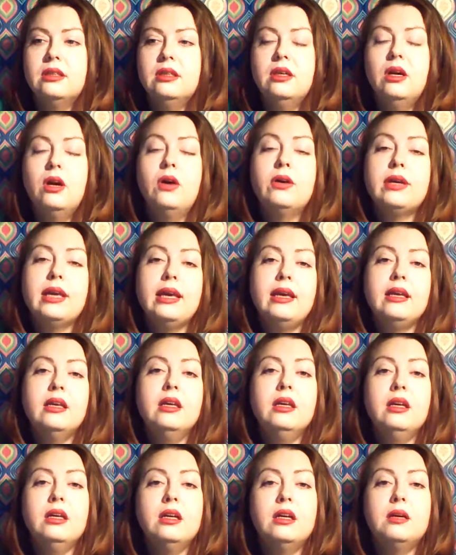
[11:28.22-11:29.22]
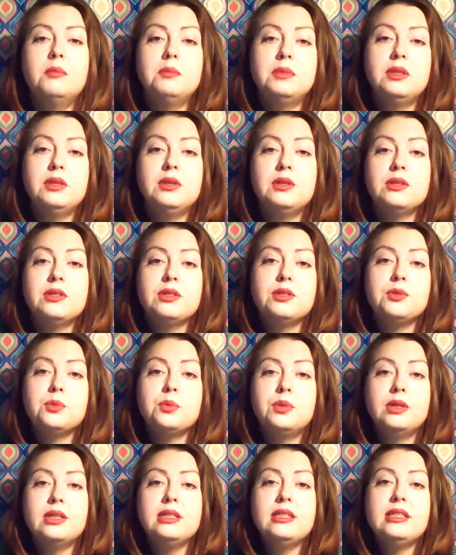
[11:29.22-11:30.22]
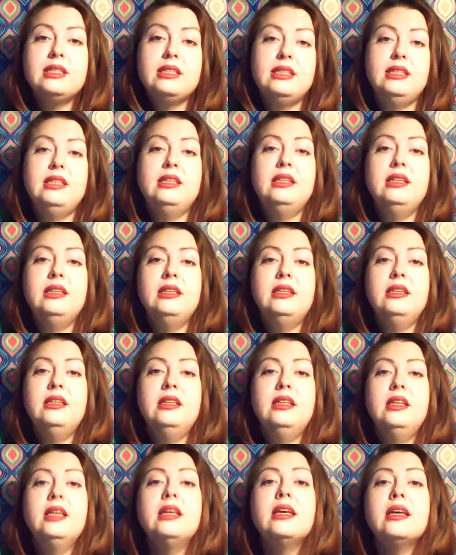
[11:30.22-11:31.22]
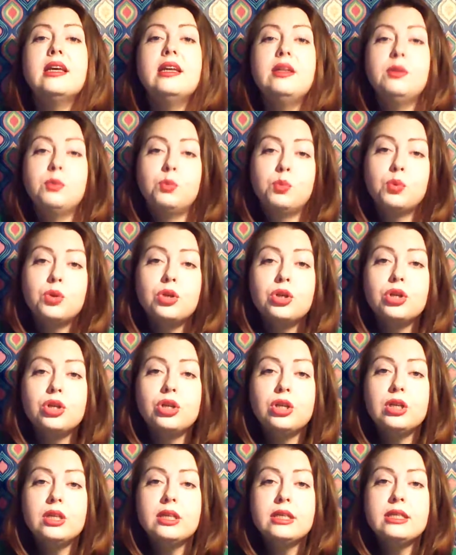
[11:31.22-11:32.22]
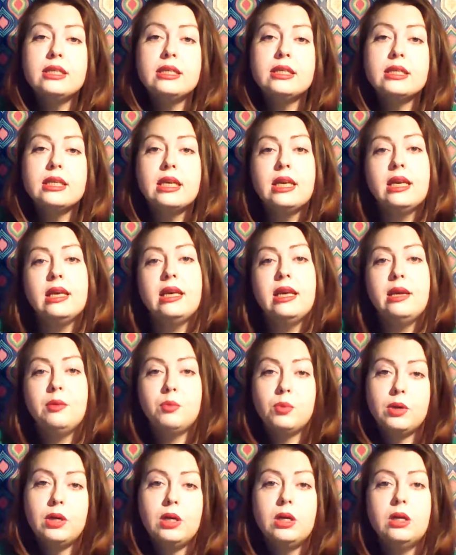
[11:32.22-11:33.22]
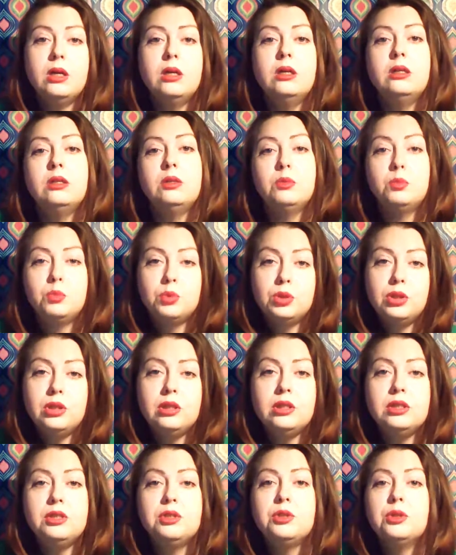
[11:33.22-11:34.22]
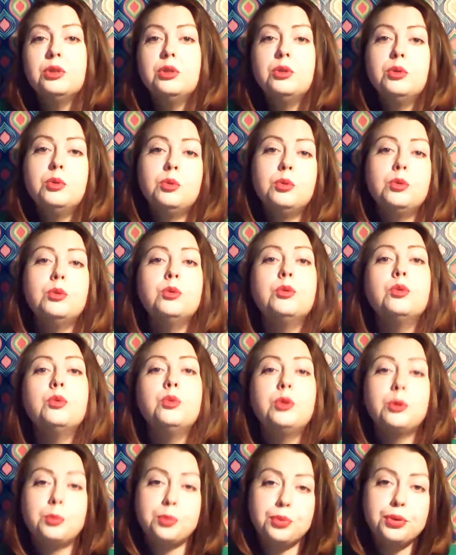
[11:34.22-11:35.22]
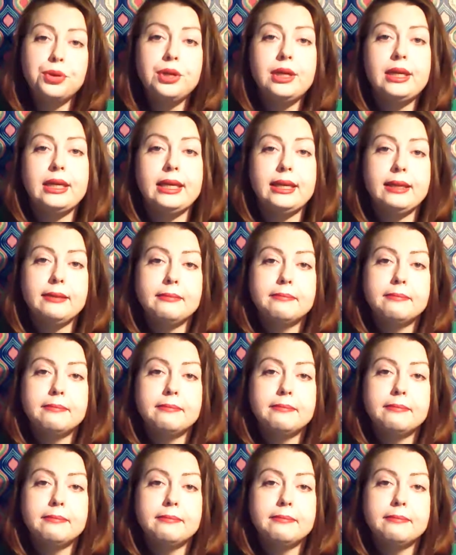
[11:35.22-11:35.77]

Okay, there is this one scene in the woods, and well, the woods were pretty.